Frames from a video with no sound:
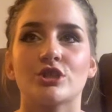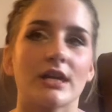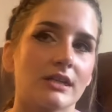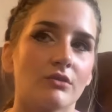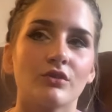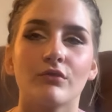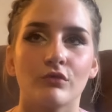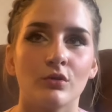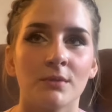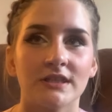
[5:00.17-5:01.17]
checking out their
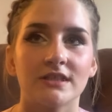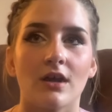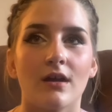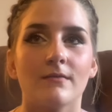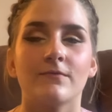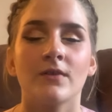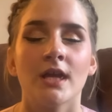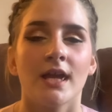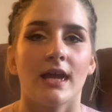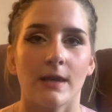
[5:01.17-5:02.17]
room and stuff
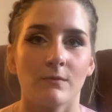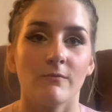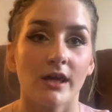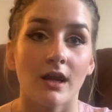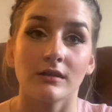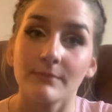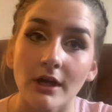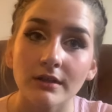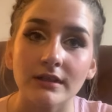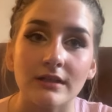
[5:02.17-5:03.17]
and we went on the
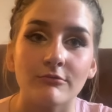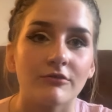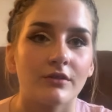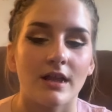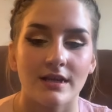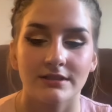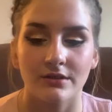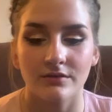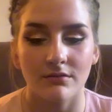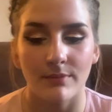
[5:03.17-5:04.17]
balcony we realized
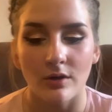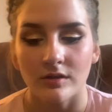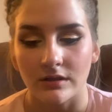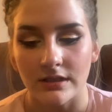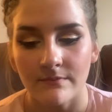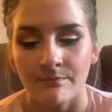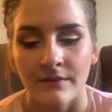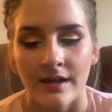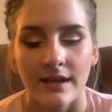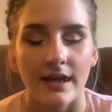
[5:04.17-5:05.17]
there was a balcony
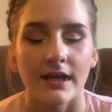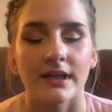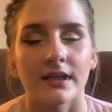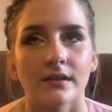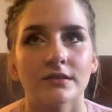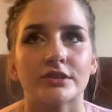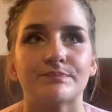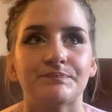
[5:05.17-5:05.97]
and